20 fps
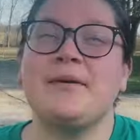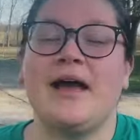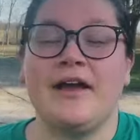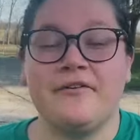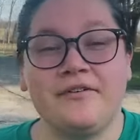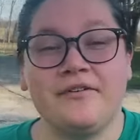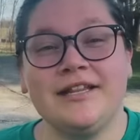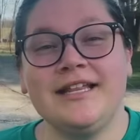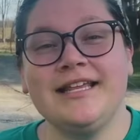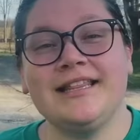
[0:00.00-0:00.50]
I
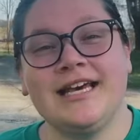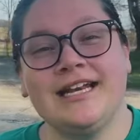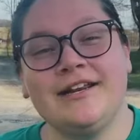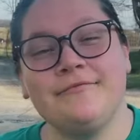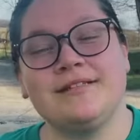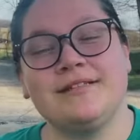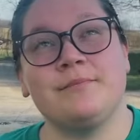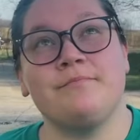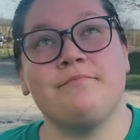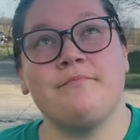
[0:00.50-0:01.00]
really thought it
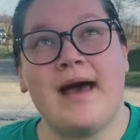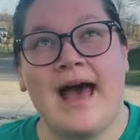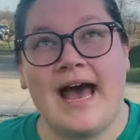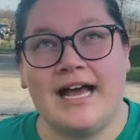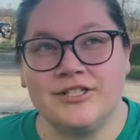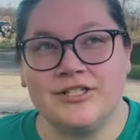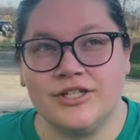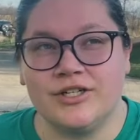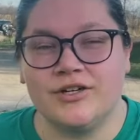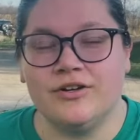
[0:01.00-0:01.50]
was
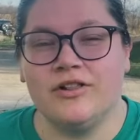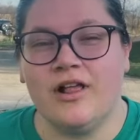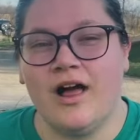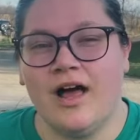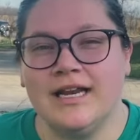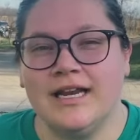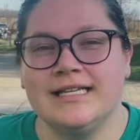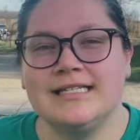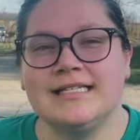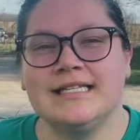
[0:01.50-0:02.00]
magical,
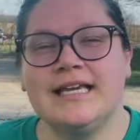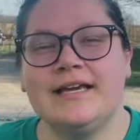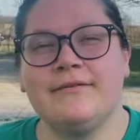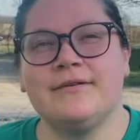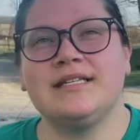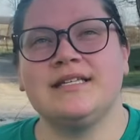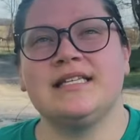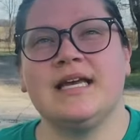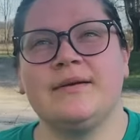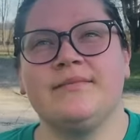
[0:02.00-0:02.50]
honestly. It
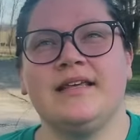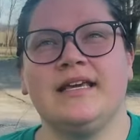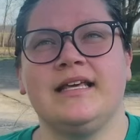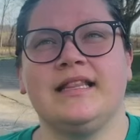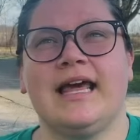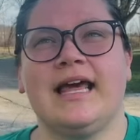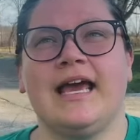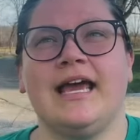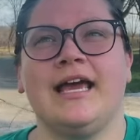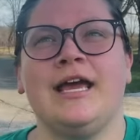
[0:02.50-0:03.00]
was something
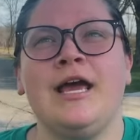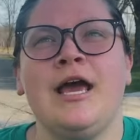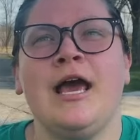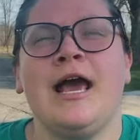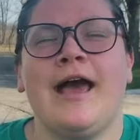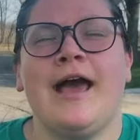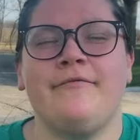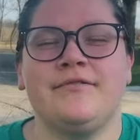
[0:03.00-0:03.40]
that, it